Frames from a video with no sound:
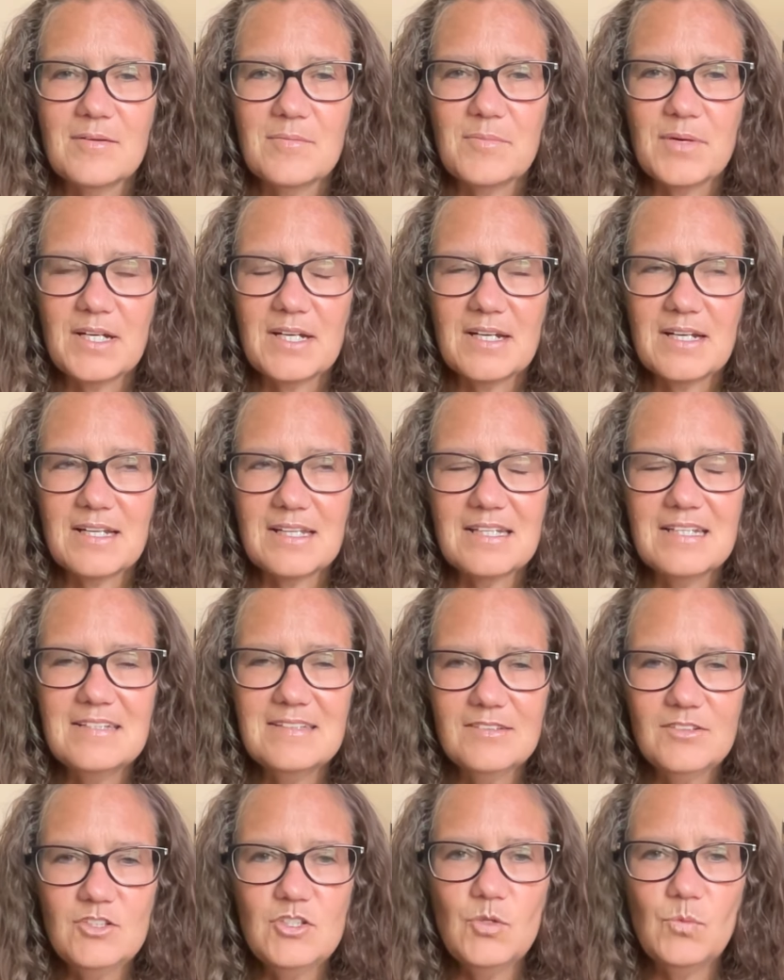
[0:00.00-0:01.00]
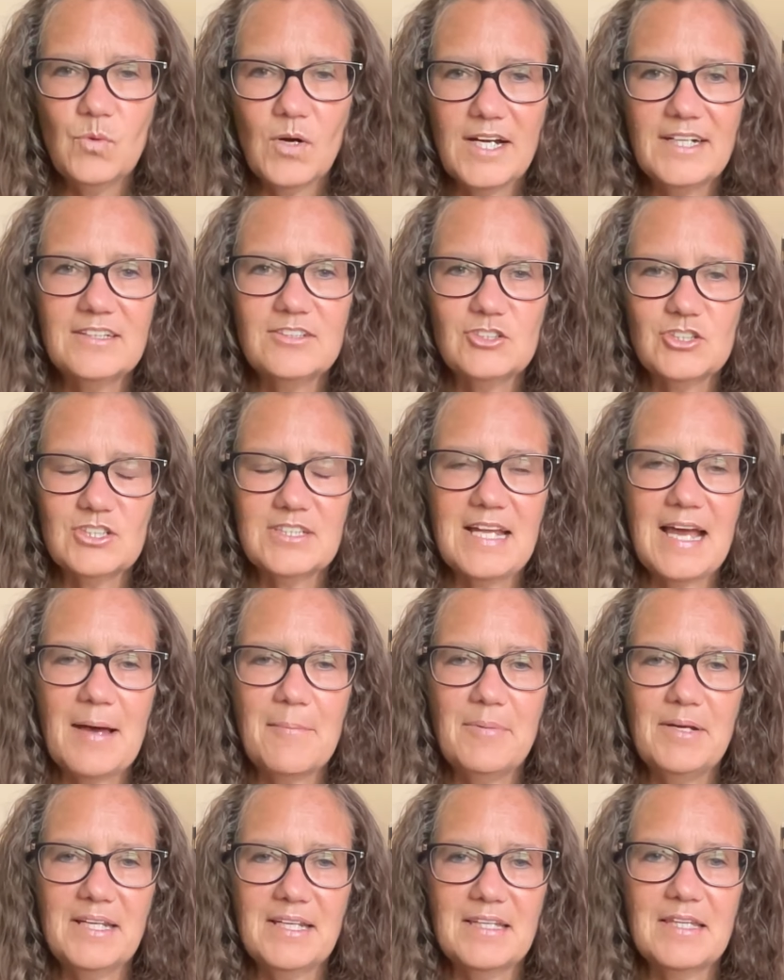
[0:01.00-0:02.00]
But listen to what is just
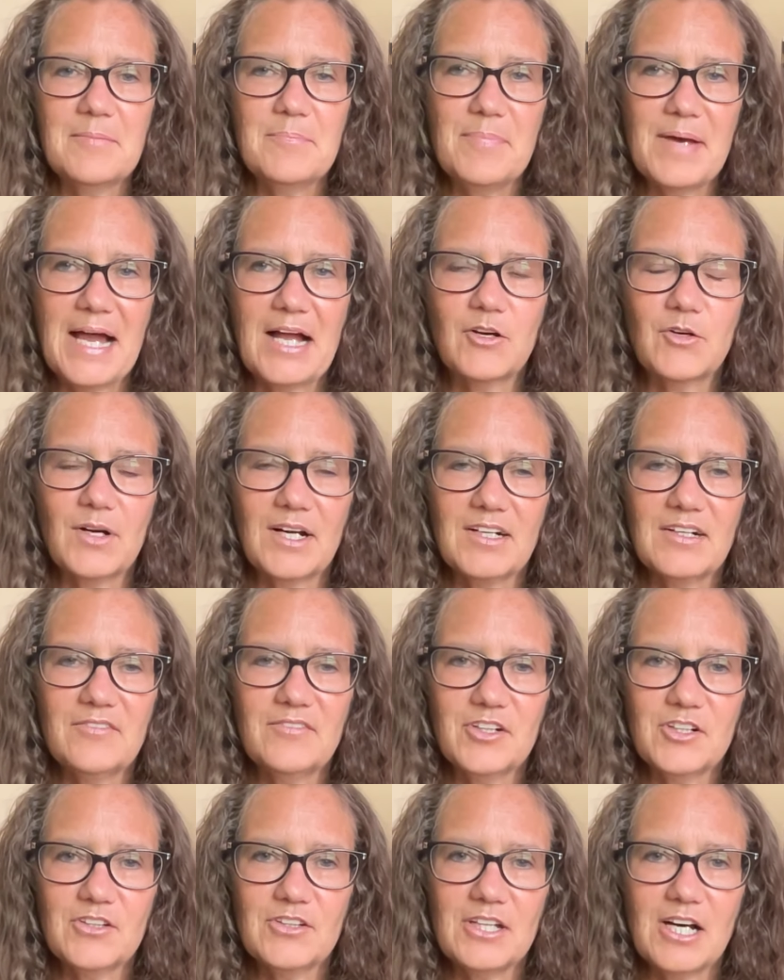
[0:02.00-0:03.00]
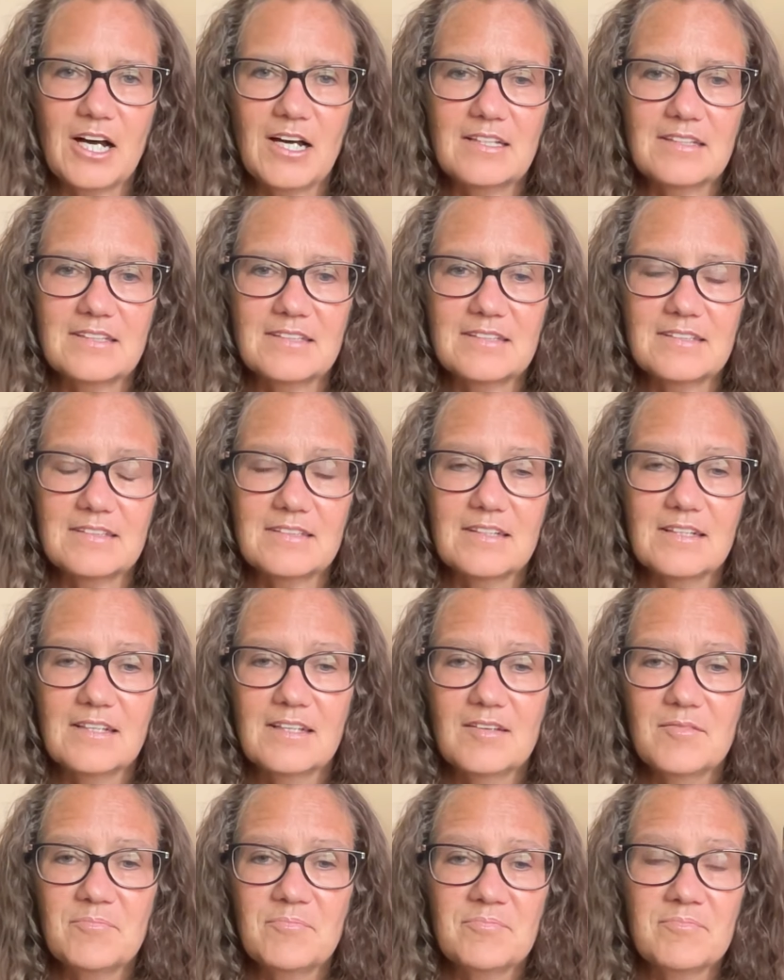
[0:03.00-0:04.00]
happening in the background of your thoughts.
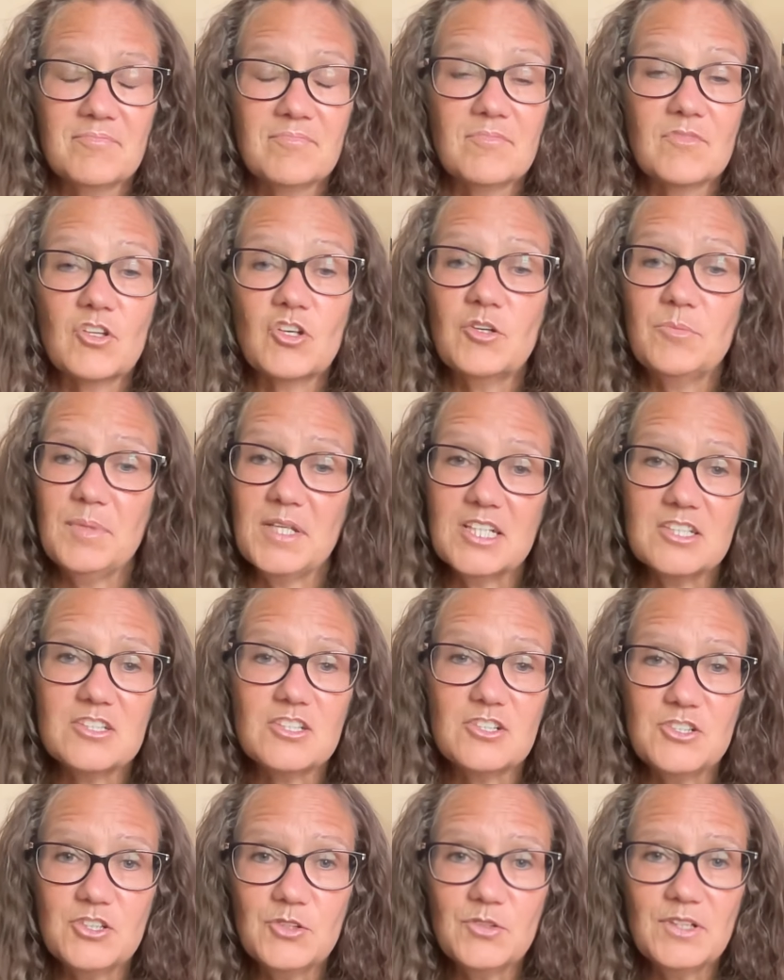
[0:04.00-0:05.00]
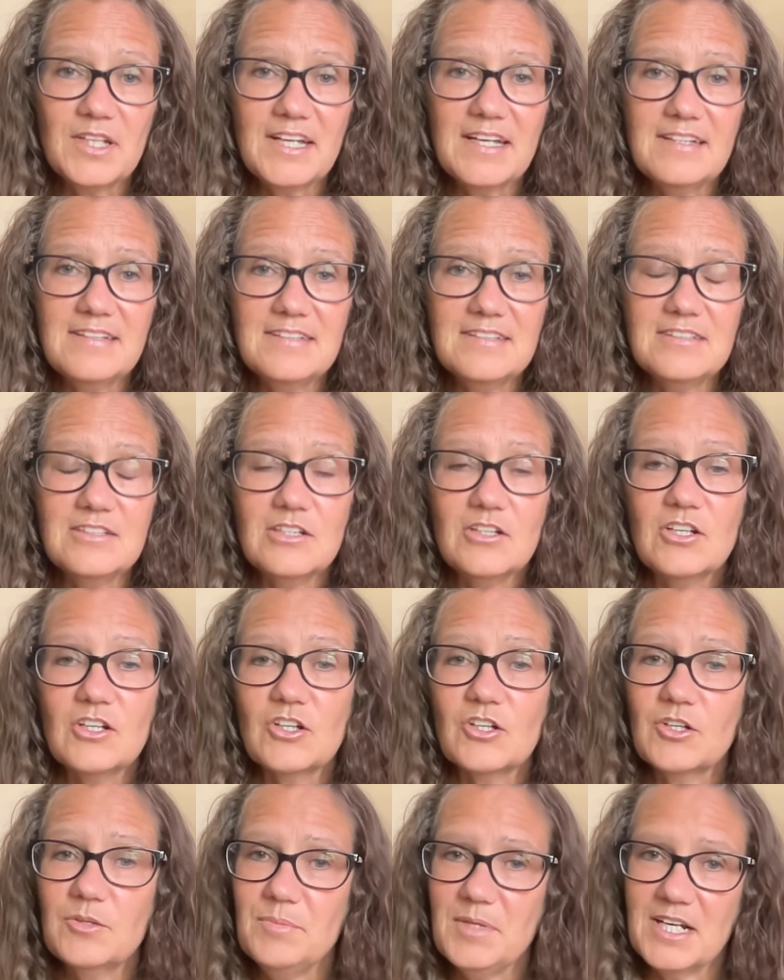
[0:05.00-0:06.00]
Could be a to-do list,
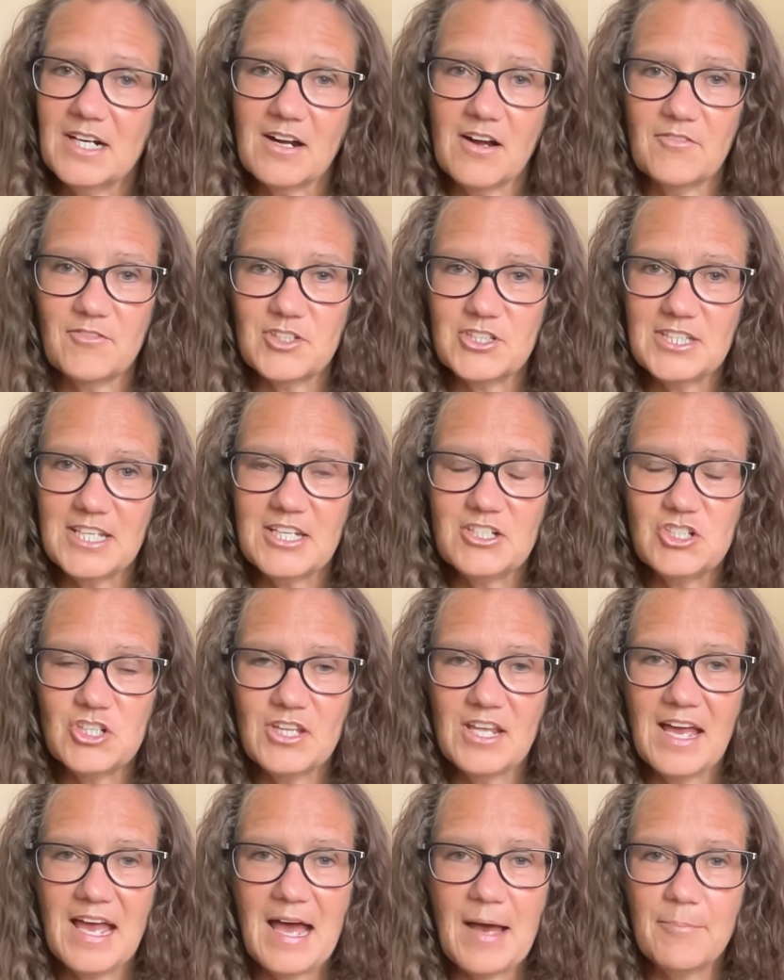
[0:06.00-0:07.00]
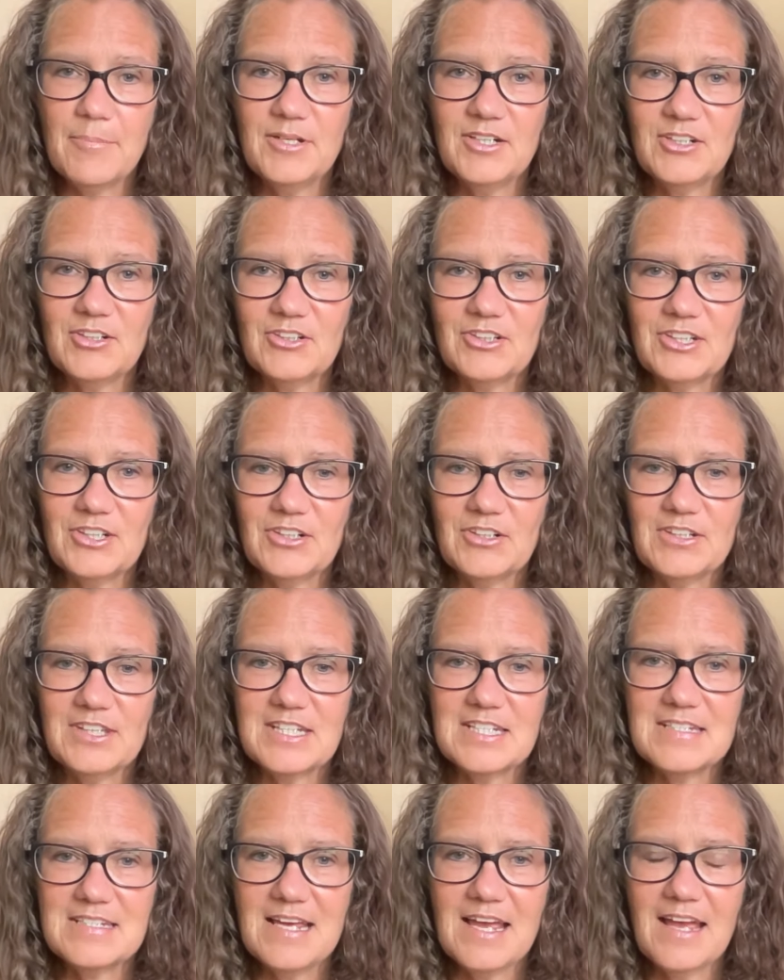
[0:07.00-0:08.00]
could be a conversation that happened earlier in
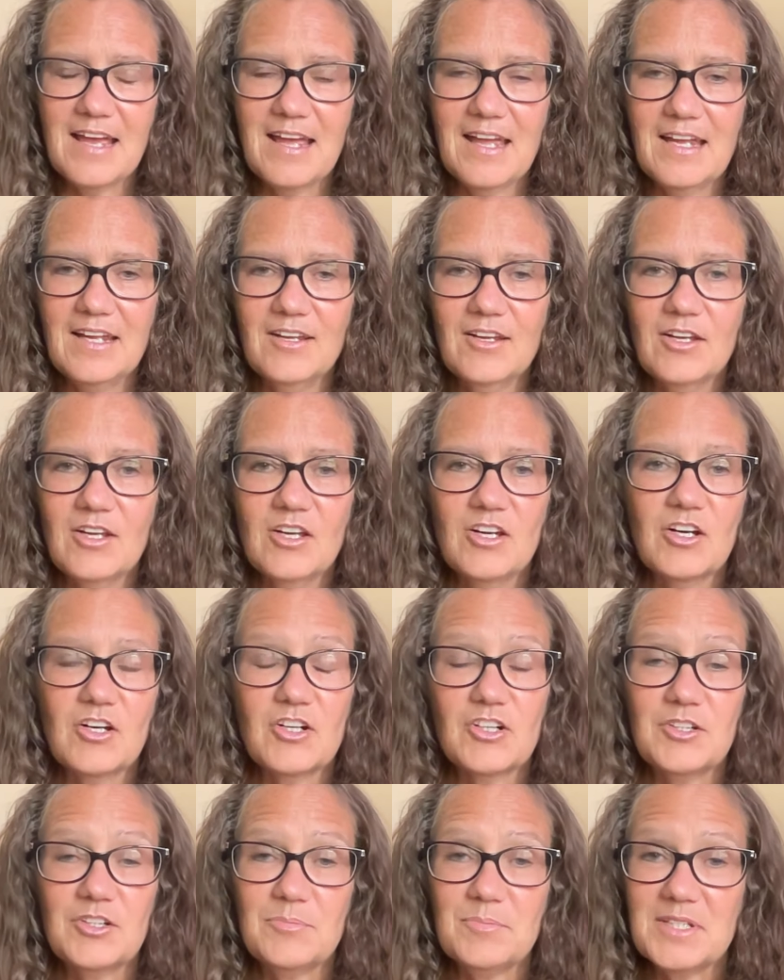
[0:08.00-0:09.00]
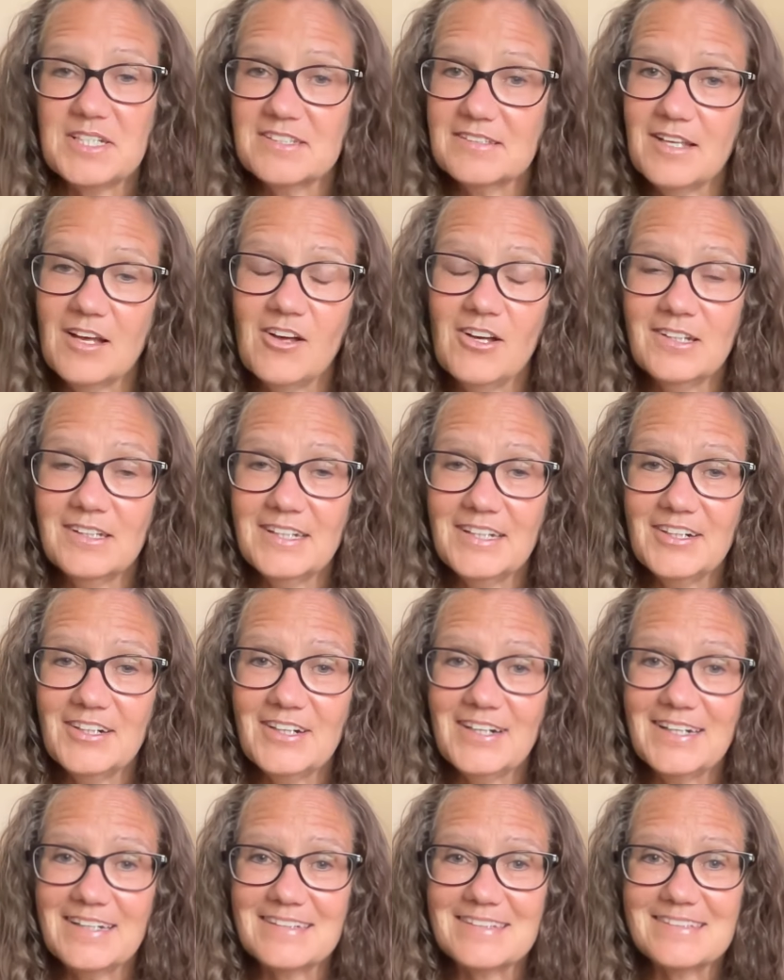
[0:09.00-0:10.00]
the day, could be song
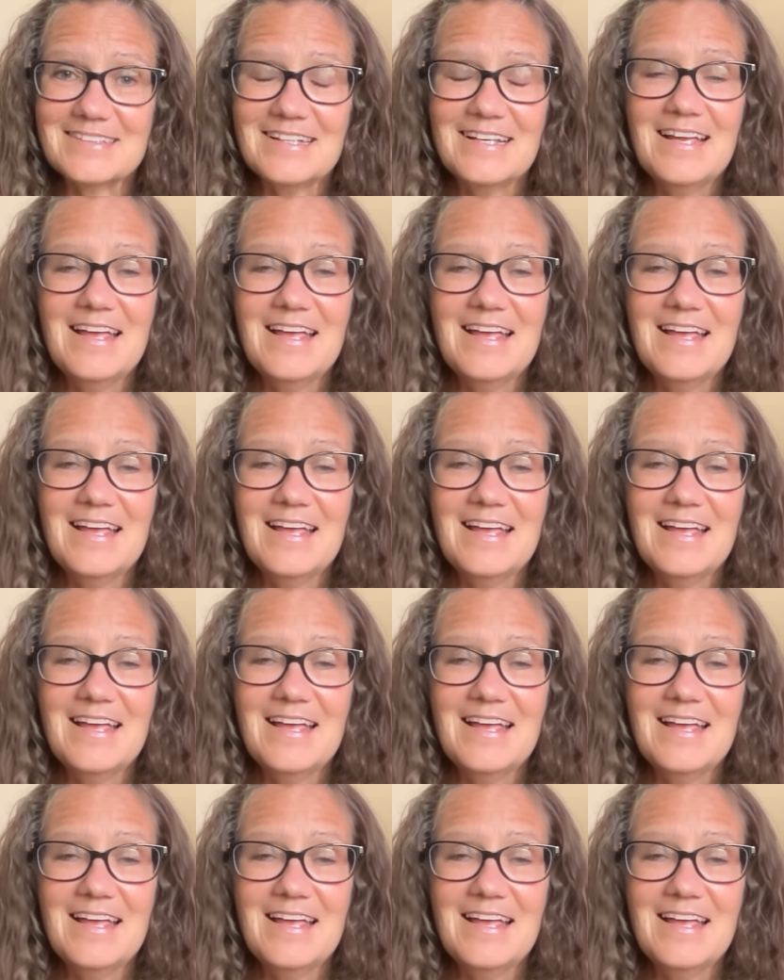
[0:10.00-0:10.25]
lyrics,